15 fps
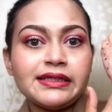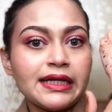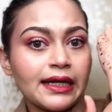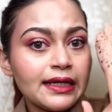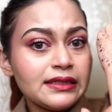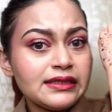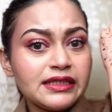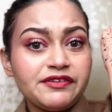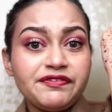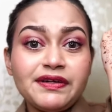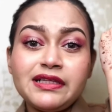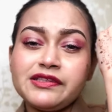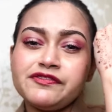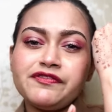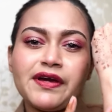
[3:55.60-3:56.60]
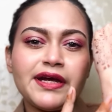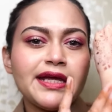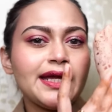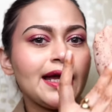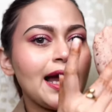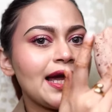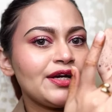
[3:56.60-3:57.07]
seconds, it feels
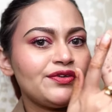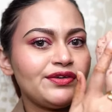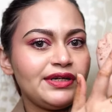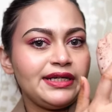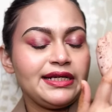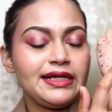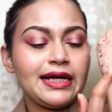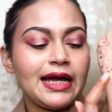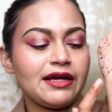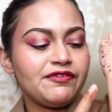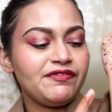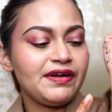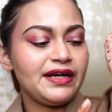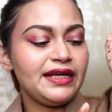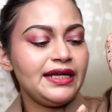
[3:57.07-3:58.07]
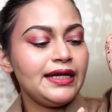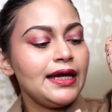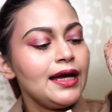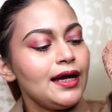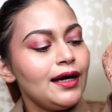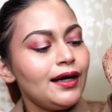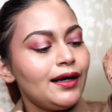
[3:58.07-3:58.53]
very hydrating and very
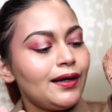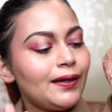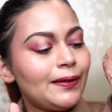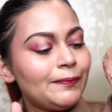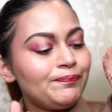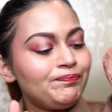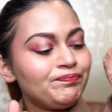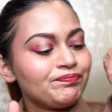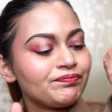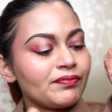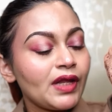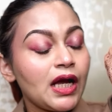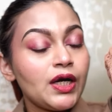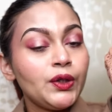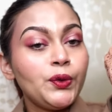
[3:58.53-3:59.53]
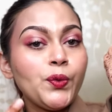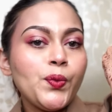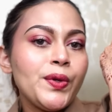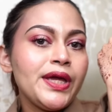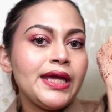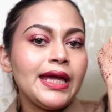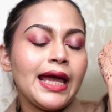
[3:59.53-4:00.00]

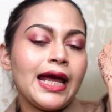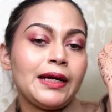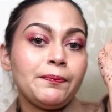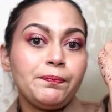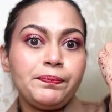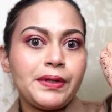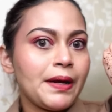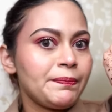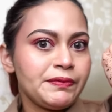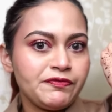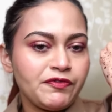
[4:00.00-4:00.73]
dewy and prepped